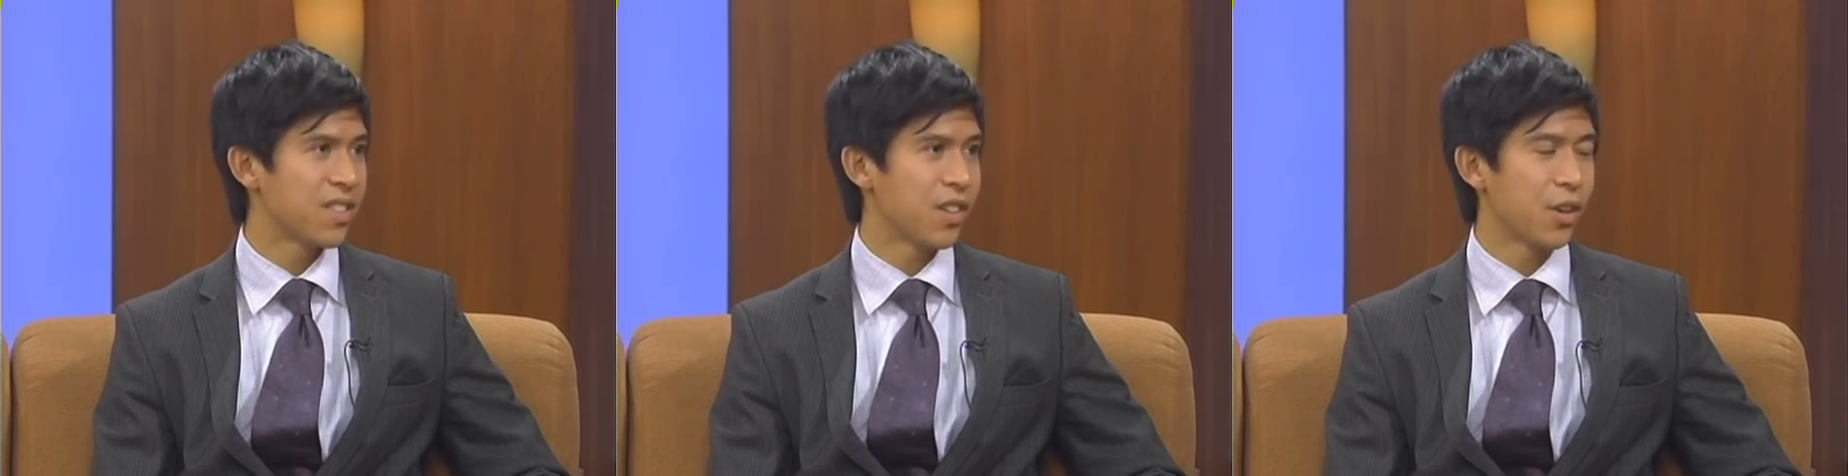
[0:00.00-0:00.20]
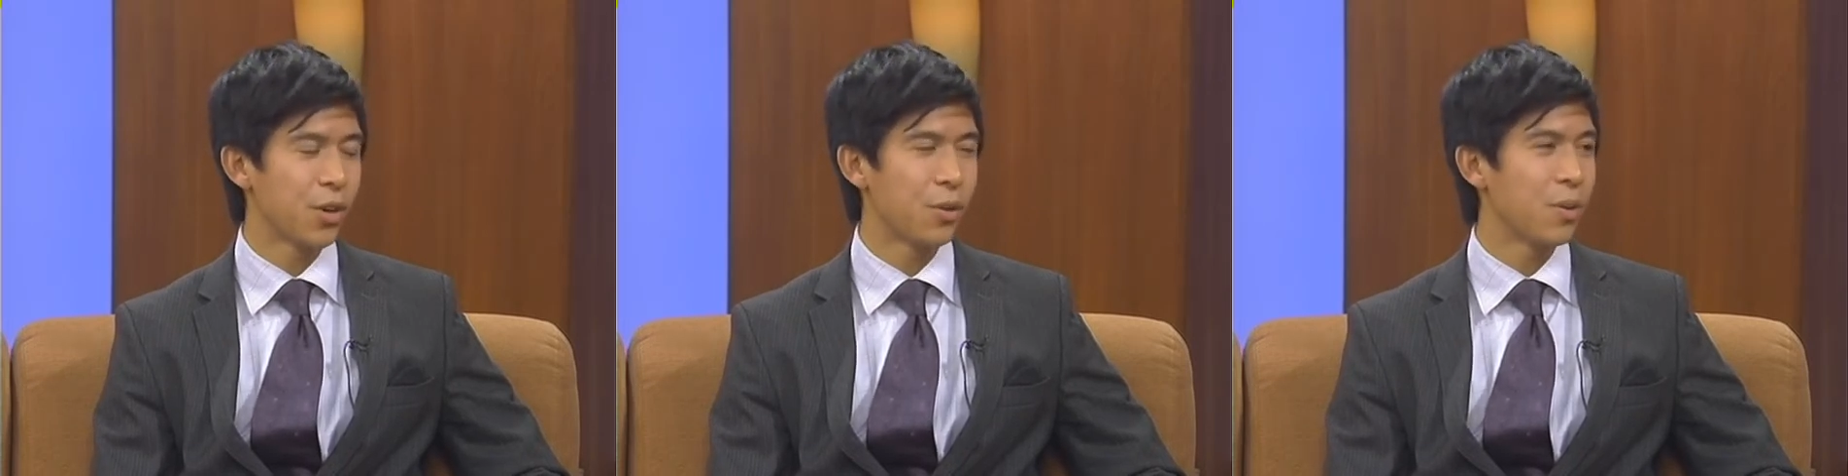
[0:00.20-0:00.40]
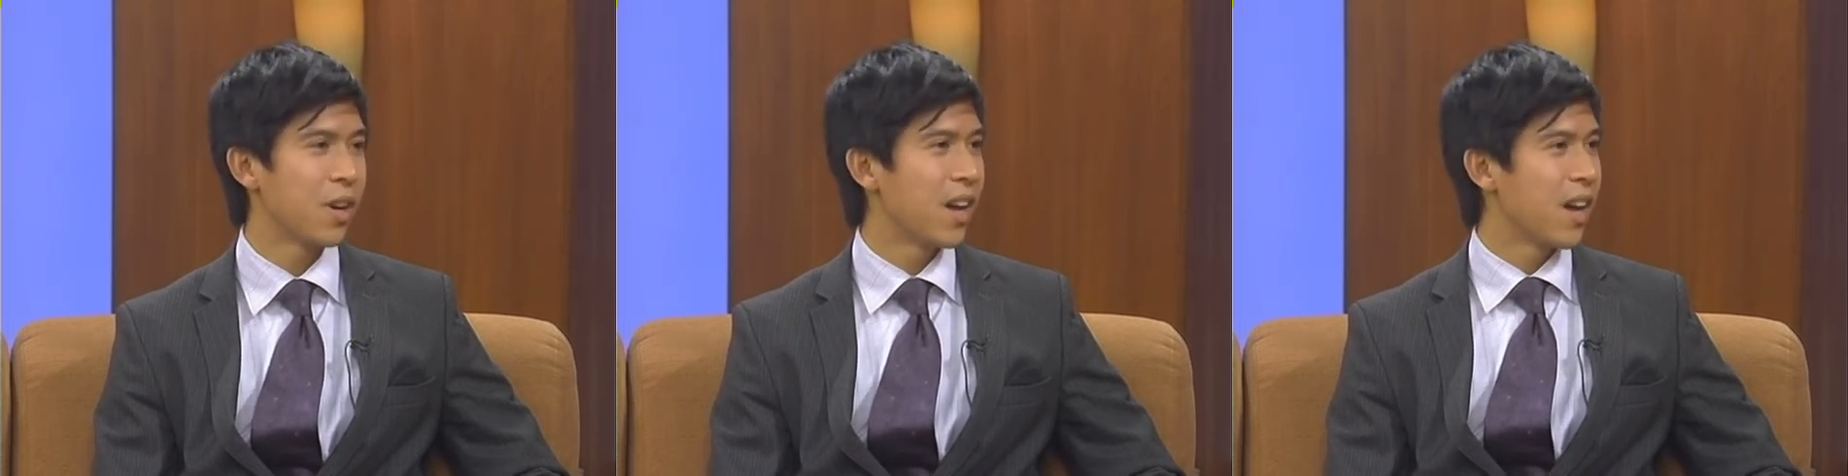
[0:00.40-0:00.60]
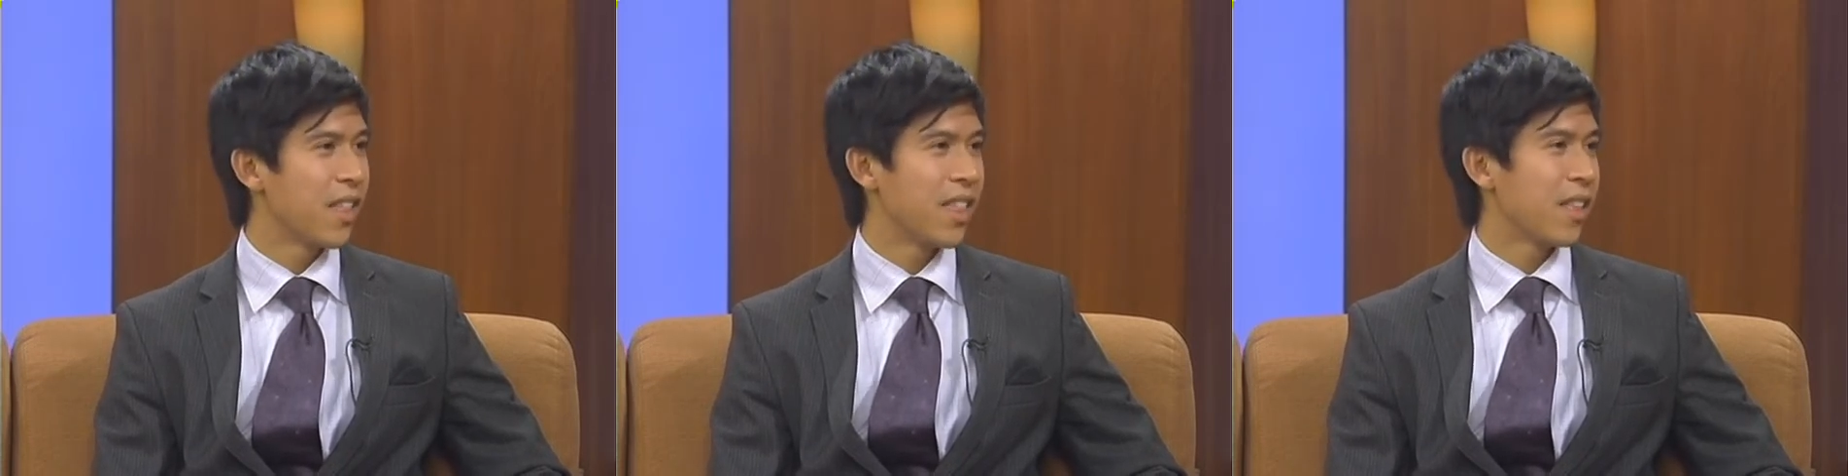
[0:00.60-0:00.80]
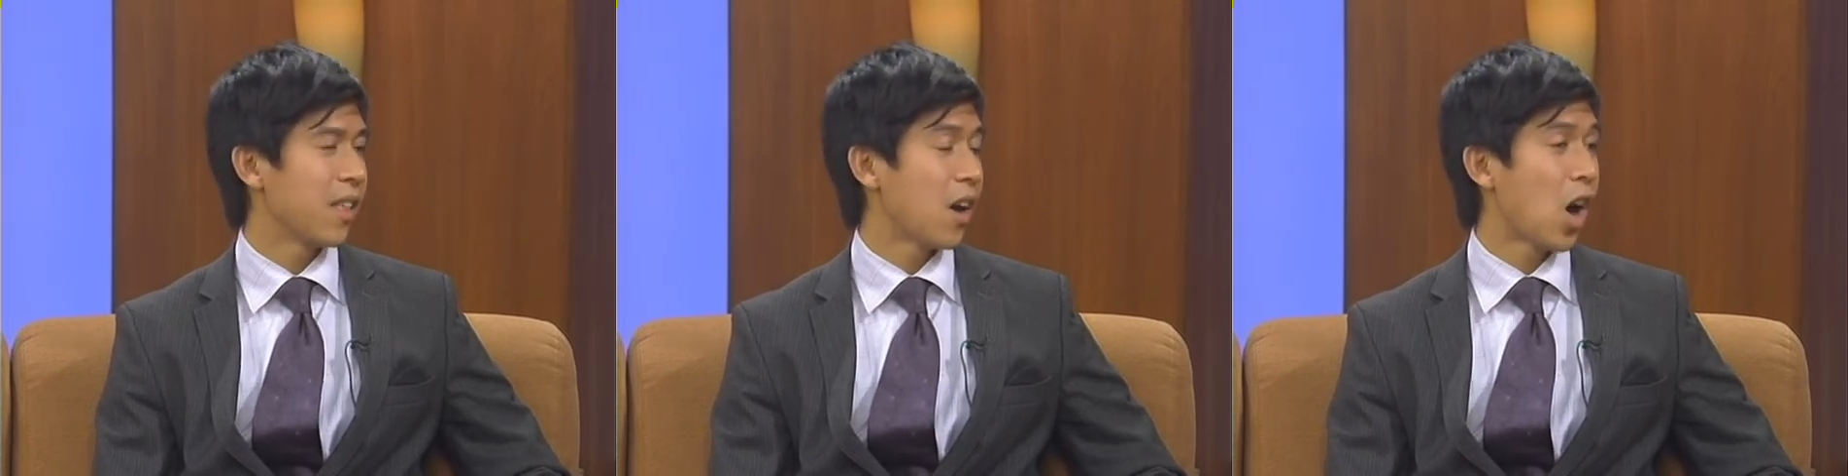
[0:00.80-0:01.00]
So
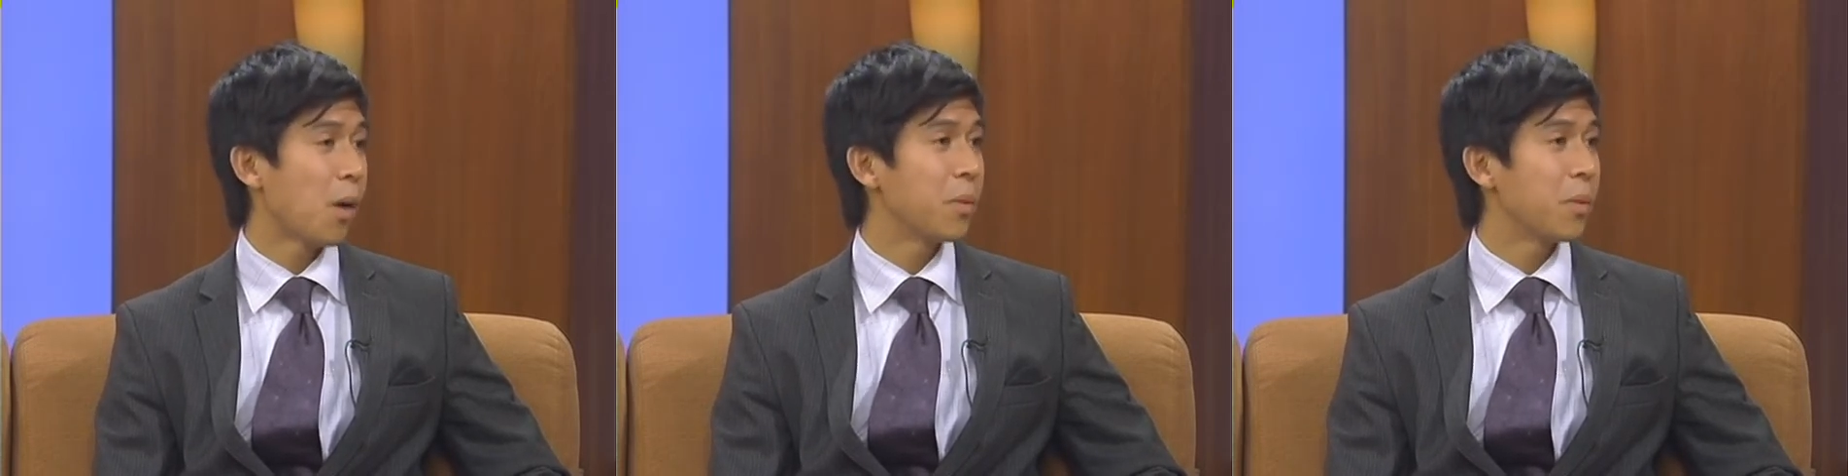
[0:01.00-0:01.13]
the